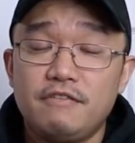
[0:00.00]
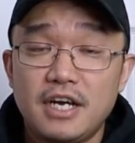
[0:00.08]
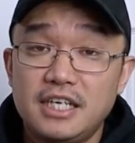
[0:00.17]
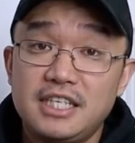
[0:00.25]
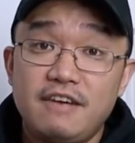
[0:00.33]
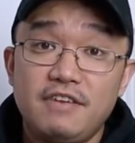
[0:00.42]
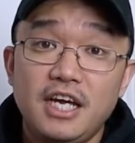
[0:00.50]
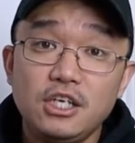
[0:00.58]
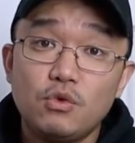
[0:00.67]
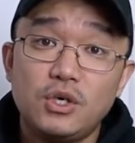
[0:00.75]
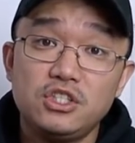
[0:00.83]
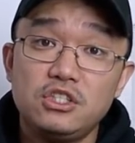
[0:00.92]
If you guys have
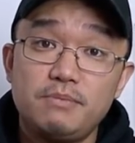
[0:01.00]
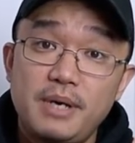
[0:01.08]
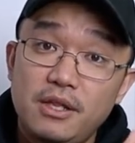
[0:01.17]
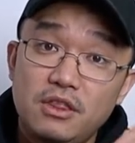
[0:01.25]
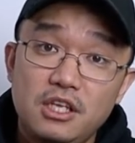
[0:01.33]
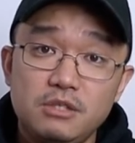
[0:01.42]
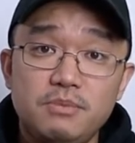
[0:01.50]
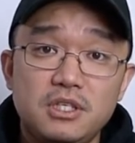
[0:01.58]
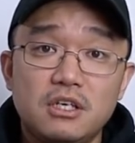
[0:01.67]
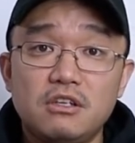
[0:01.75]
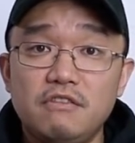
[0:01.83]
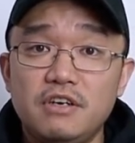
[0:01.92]
any questions about this
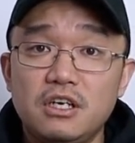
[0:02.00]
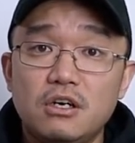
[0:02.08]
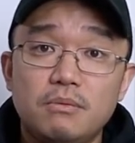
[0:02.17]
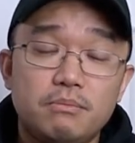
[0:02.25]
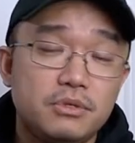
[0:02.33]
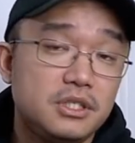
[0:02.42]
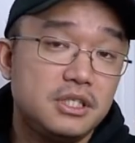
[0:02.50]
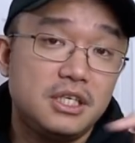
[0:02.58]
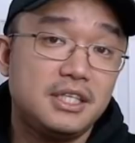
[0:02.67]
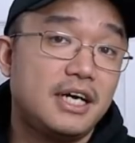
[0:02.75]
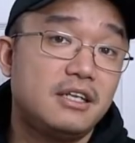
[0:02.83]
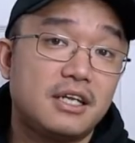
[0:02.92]
particular video, please
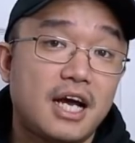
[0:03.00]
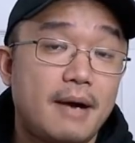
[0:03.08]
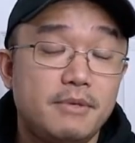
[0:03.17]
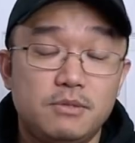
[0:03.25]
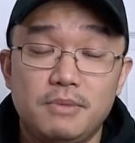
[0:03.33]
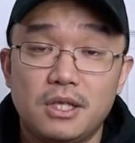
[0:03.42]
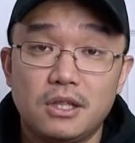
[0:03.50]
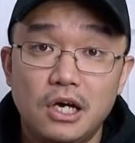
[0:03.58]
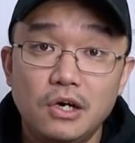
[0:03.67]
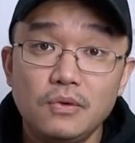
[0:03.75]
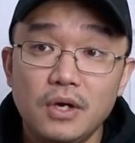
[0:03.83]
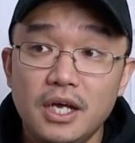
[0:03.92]
hit it down in the comments
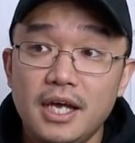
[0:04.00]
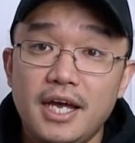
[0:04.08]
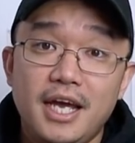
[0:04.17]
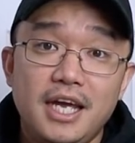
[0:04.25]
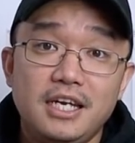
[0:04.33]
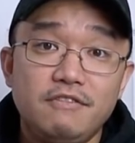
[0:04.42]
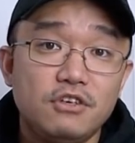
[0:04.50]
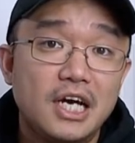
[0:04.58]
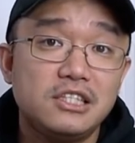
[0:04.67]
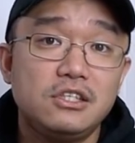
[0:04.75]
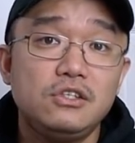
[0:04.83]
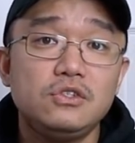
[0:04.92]
below. And if
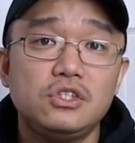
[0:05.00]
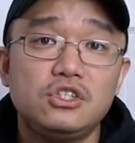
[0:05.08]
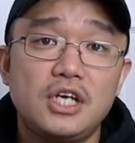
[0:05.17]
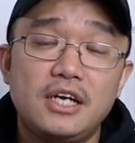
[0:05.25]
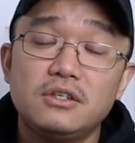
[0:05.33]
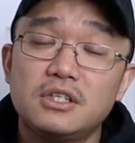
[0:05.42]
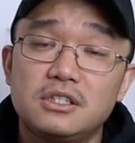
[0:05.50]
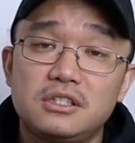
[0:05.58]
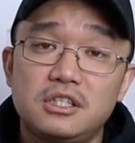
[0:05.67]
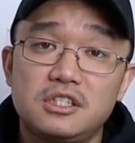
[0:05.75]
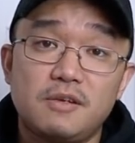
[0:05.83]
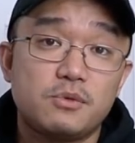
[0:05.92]
you guys are new to this channel,
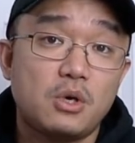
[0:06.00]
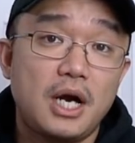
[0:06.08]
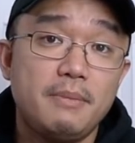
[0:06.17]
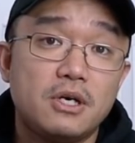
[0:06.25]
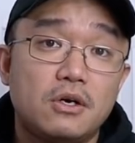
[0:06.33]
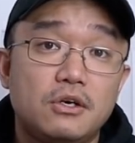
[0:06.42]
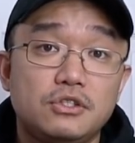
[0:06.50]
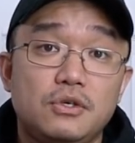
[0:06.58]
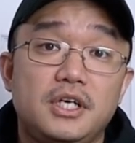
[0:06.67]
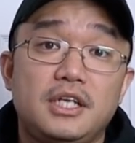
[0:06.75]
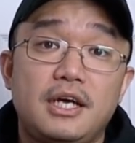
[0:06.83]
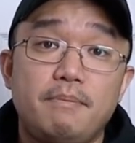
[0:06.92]
consider subscribing,
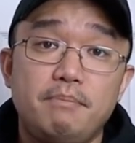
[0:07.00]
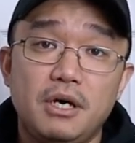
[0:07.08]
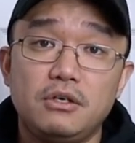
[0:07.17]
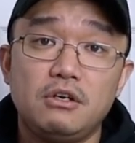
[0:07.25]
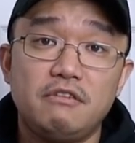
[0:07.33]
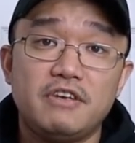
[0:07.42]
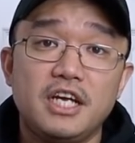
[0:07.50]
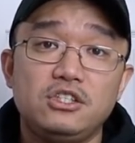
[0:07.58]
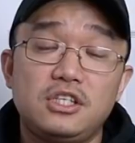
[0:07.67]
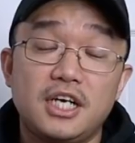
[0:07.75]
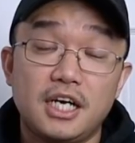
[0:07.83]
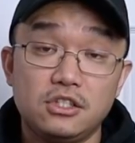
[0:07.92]
also hitting that bell
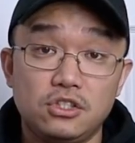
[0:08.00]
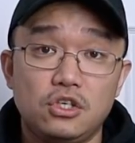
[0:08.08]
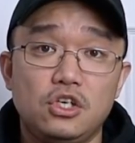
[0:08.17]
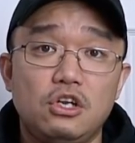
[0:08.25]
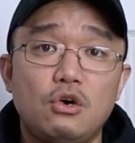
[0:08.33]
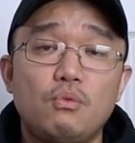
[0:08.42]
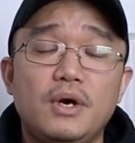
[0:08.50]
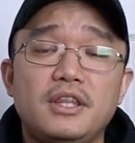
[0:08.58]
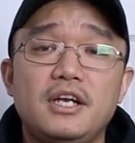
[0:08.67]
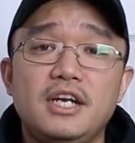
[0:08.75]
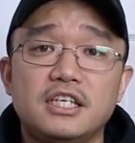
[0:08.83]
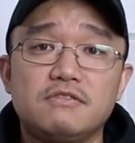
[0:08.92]
notification icon so you know
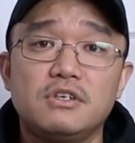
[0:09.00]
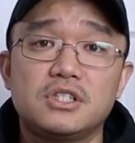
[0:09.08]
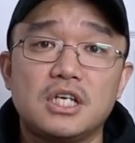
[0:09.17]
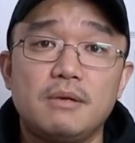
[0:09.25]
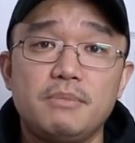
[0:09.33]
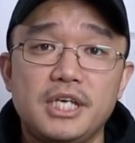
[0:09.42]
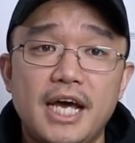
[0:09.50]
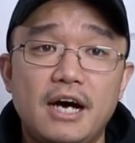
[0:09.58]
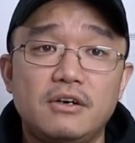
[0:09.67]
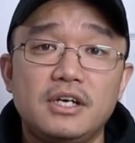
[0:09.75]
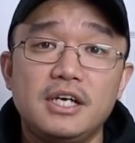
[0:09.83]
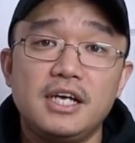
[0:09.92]
when the next video is going to be
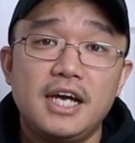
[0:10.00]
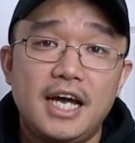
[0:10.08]
out.